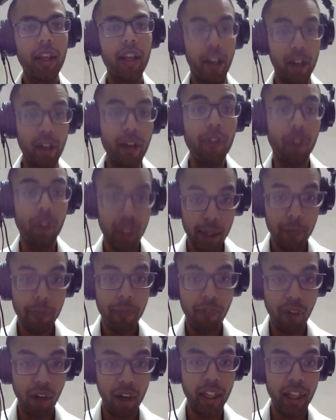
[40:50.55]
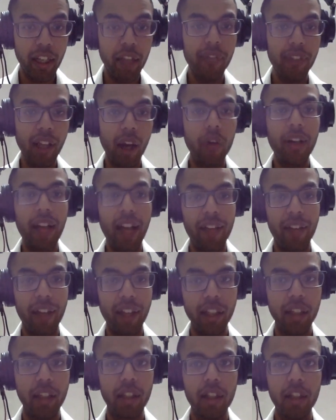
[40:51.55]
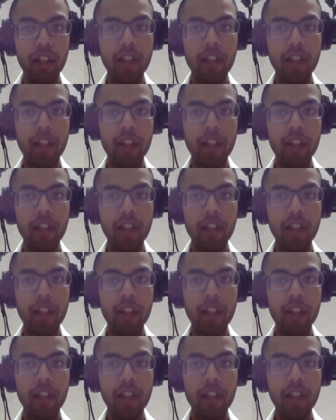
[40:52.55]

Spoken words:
and you have to keep funding without having,